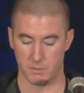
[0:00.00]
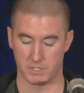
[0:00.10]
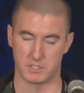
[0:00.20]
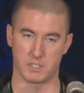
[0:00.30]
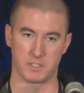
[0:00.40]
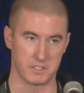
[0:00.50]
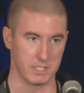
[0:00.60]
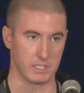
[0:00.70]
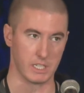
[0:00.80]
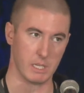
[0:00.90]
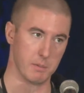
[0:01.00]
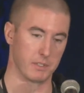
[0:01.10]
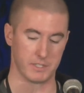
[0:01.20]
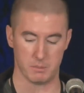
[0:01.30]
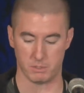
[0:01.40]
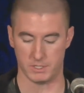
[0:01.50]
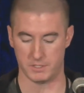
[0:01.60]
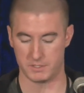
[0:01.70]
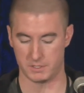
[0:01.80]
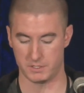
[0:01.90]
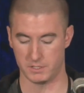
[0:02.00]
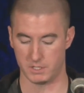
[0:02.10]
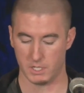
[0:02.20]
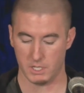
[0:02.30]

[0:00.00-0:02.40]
we can start to SIG the email template, start to